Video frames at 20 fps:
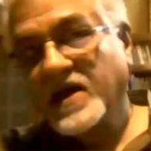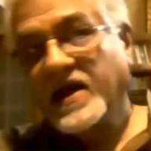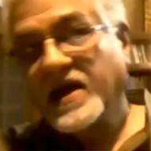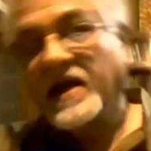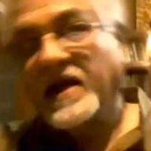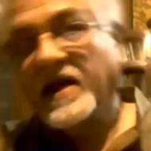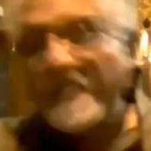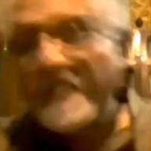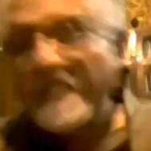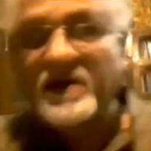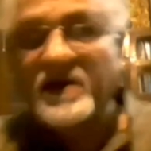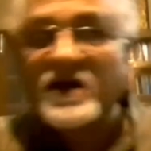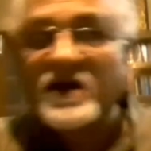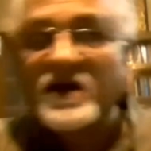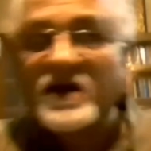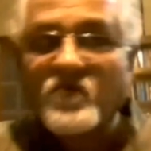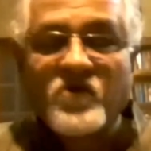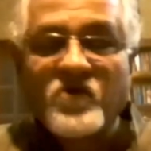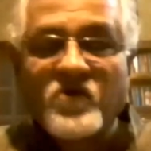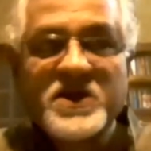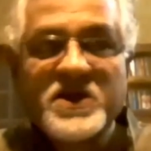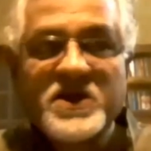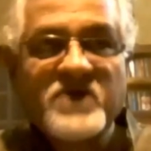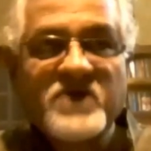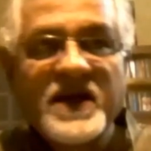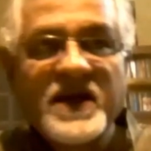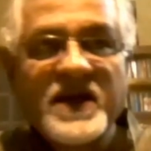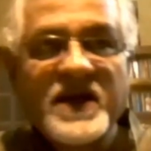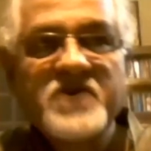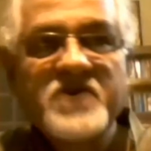I mean, which is
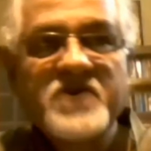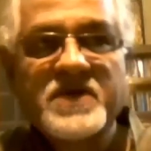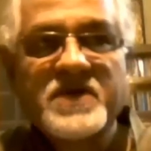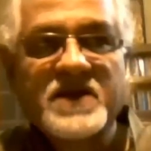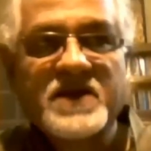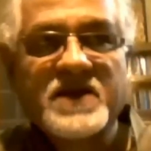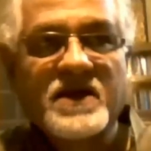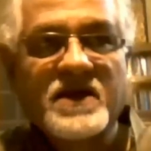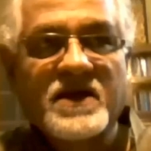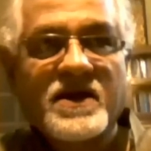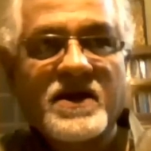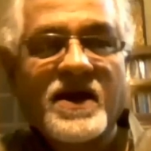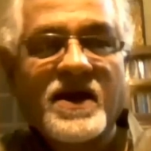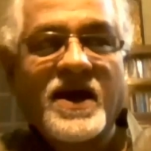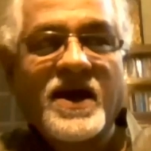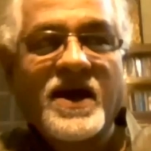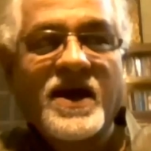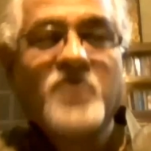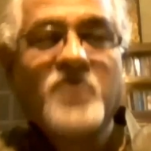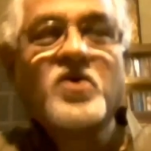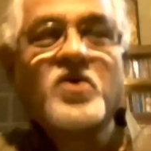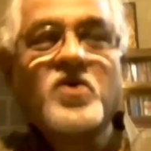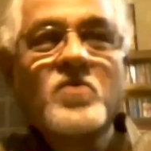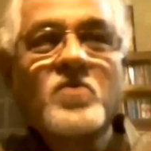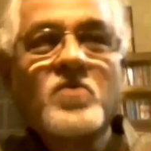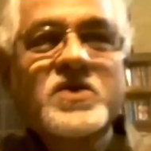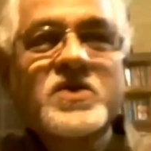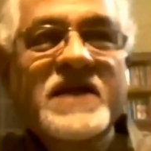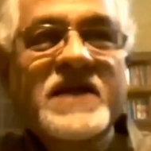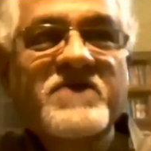very interesting. It was
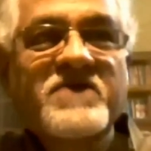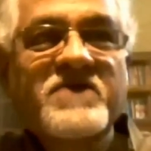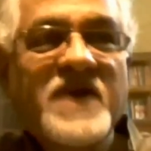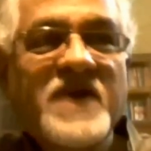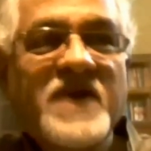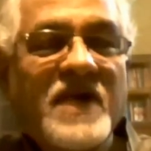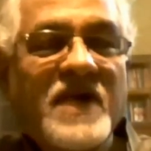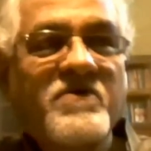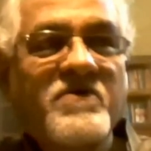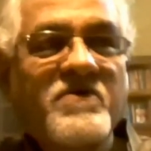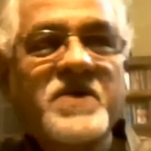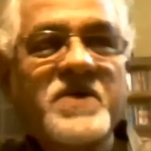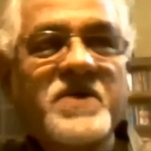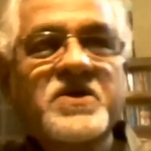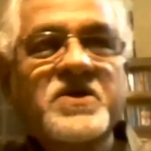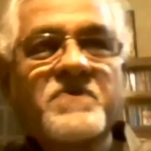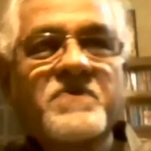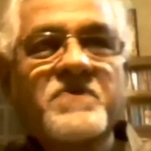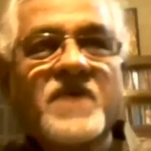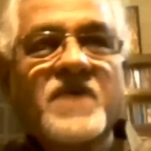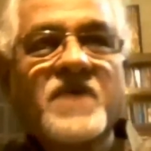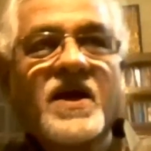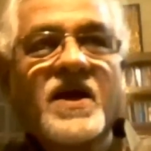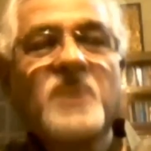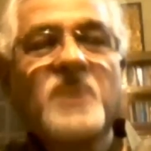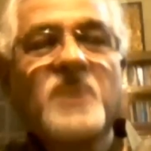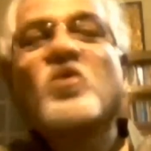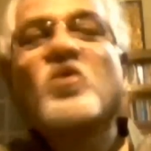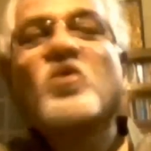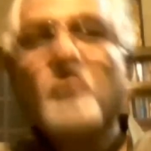almost as if Kalavimarsham,
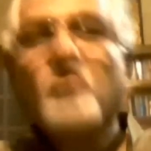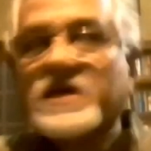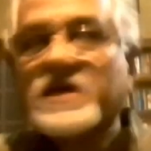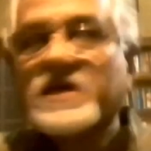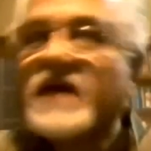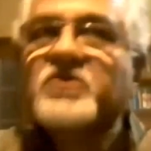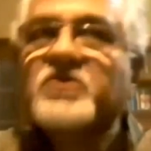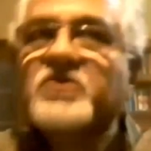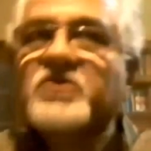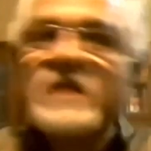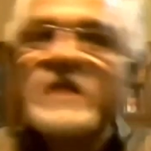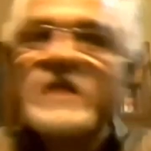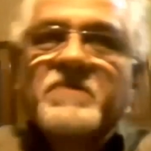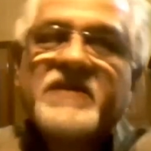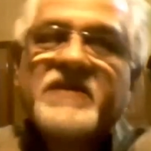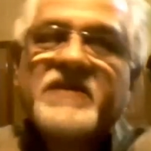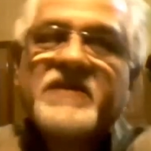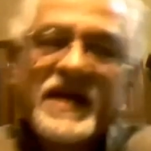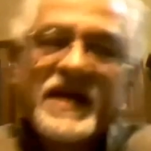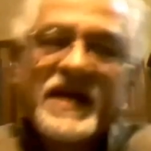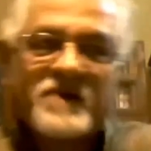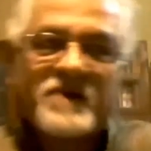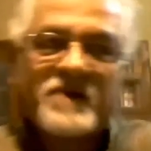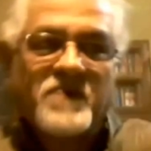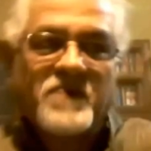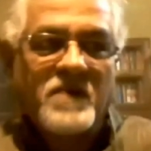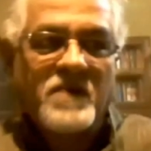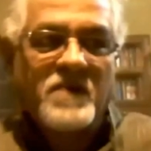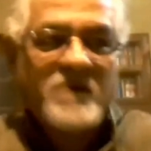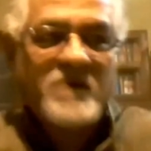you always had to keep it there,
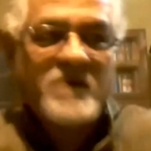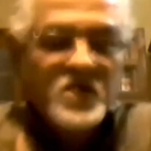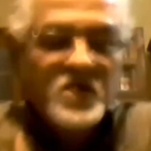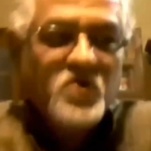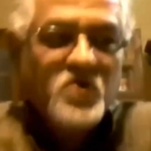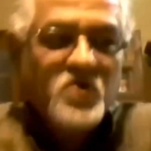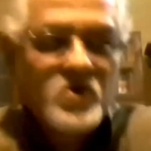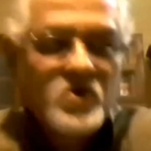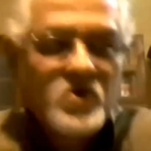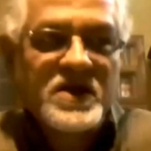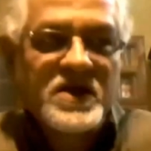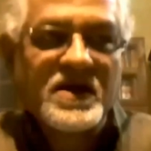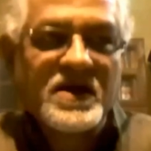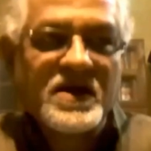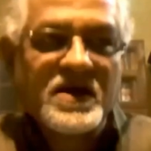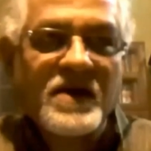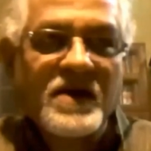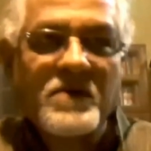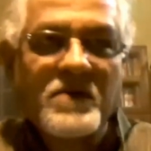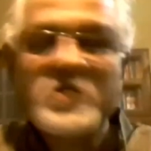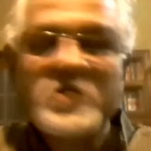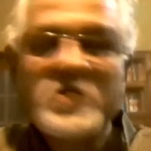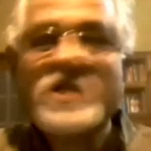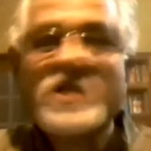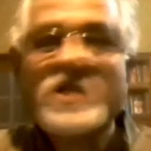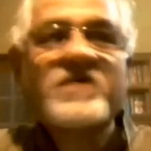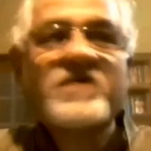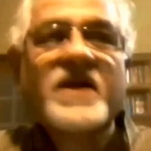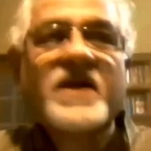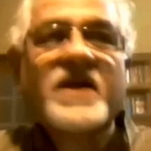but you use it, but you
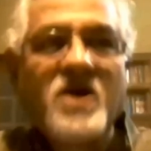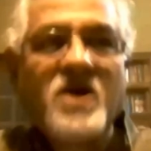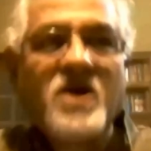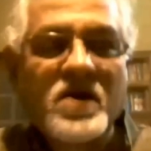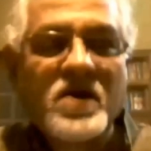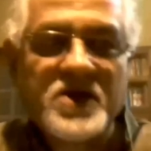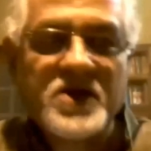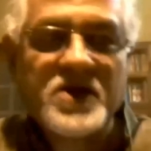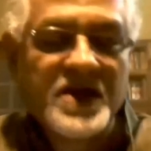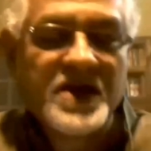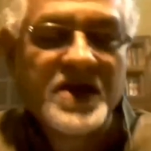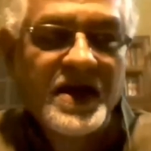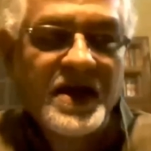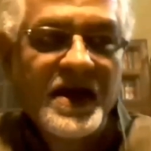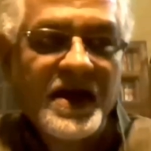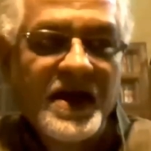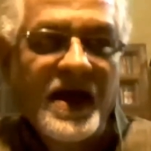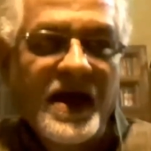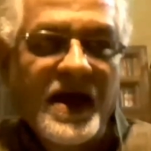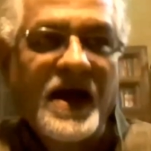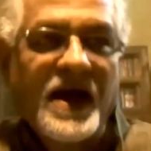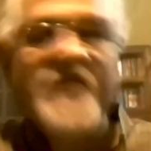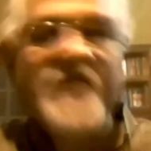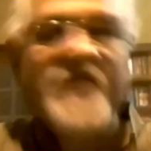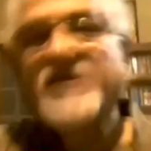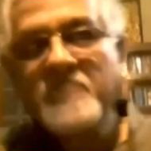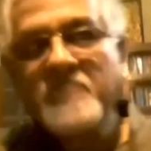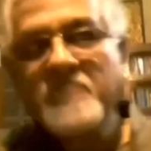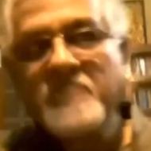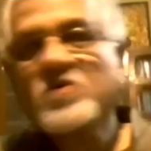never acknowledge it.
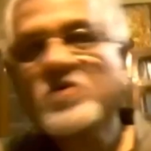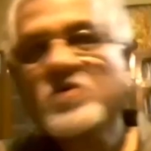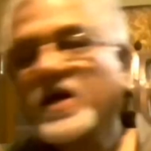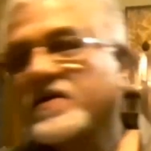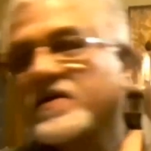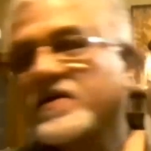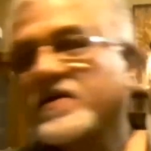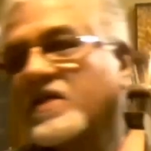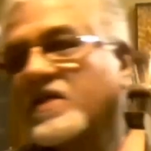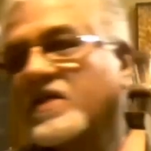As M. Muralidharan